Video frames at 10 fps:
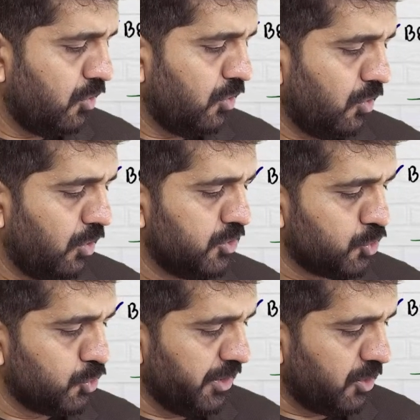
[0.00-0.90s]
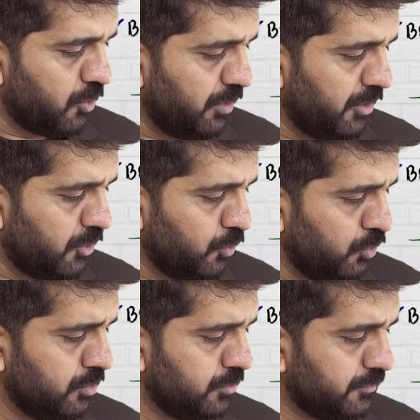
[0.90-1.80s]
also equal
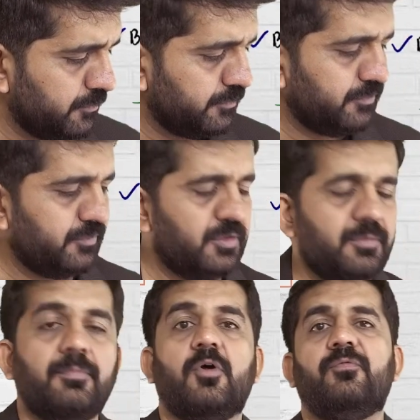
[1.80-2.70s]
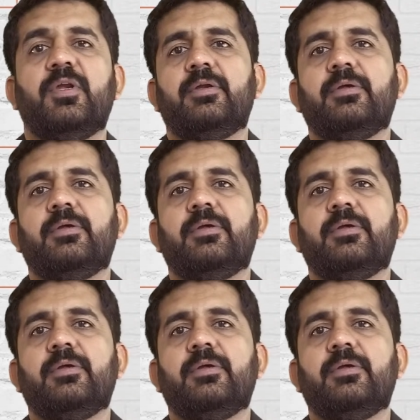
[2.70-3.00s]
to profit.